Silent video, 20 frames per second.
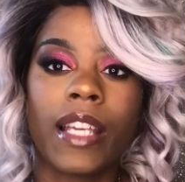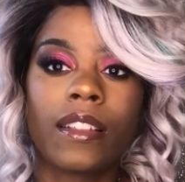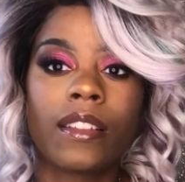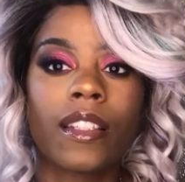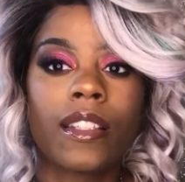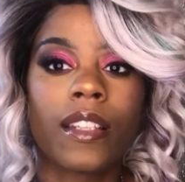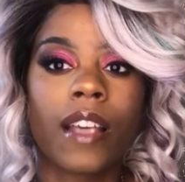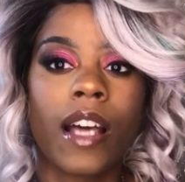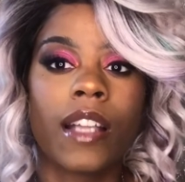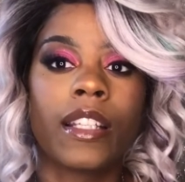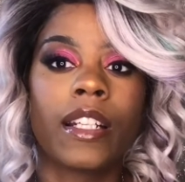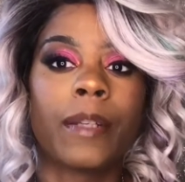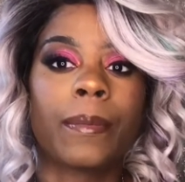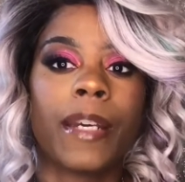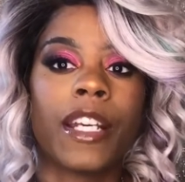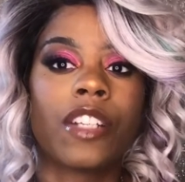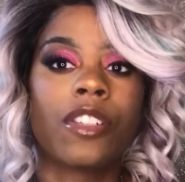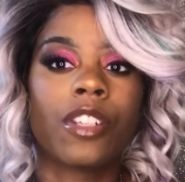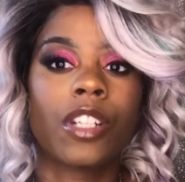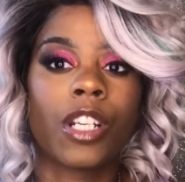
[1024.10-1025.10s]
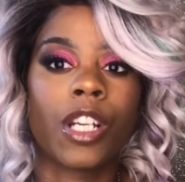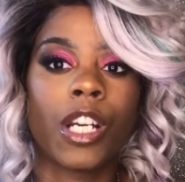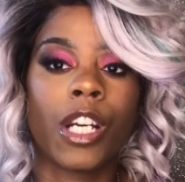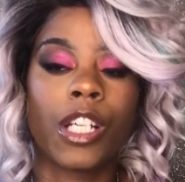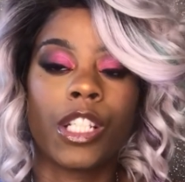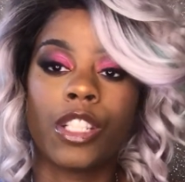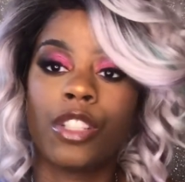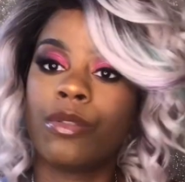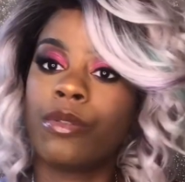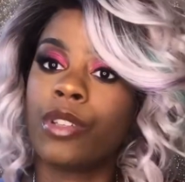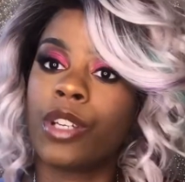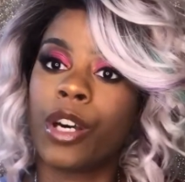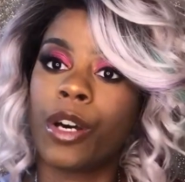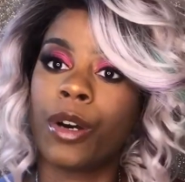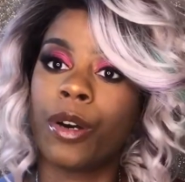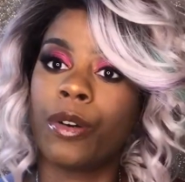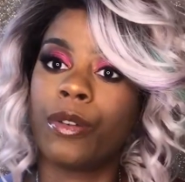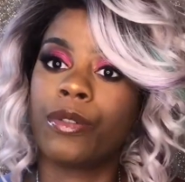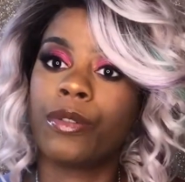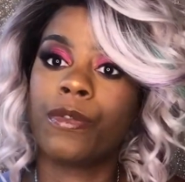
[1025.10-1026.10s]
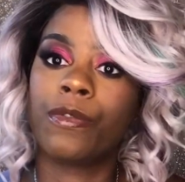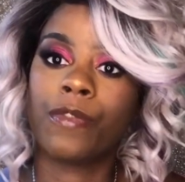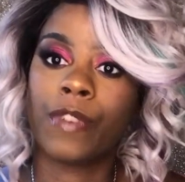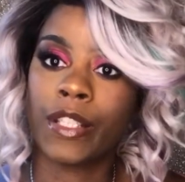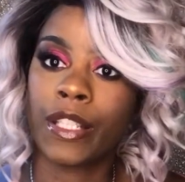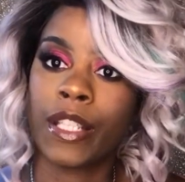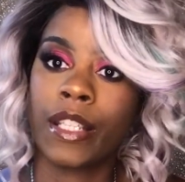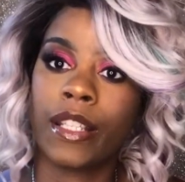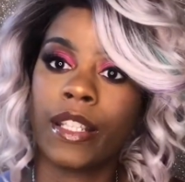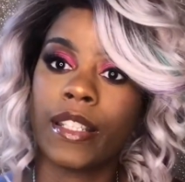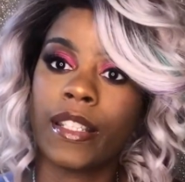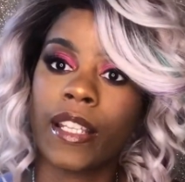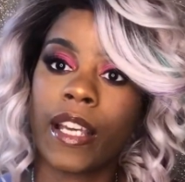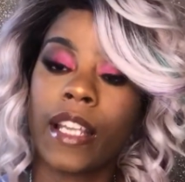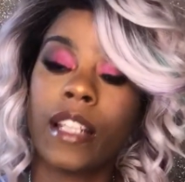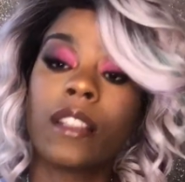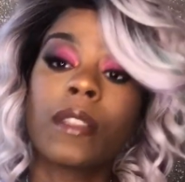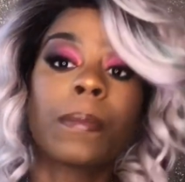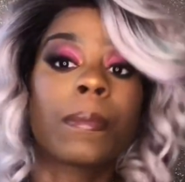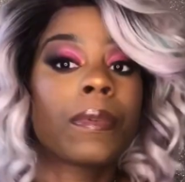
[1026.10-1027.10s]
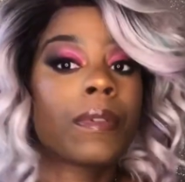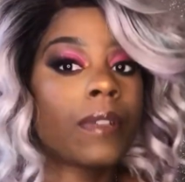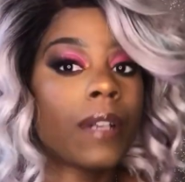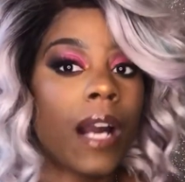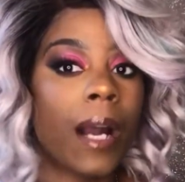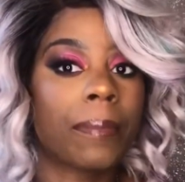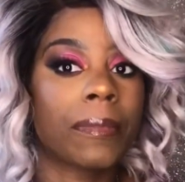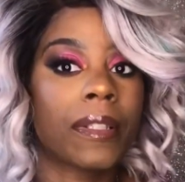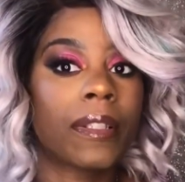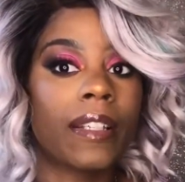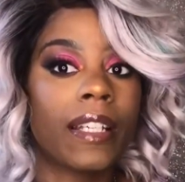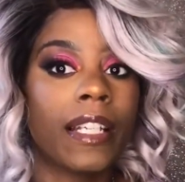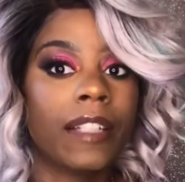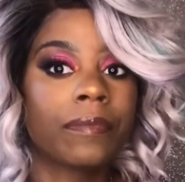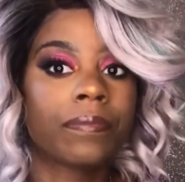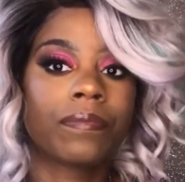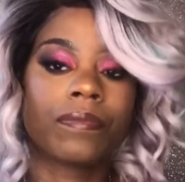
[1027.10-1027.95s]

this color, make sure you go visit the sites promptly.